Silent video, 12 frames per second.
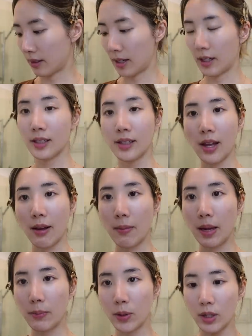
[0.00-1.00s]
Okay, so I have
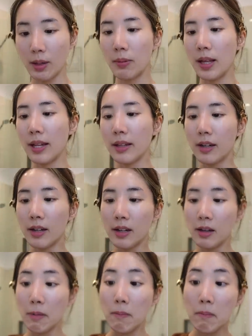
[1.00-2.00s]
my beauty blender
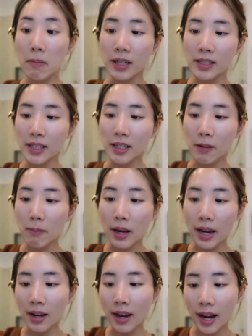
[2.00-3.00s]
and mix it on
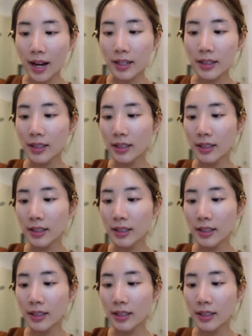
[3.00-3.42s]
my hand.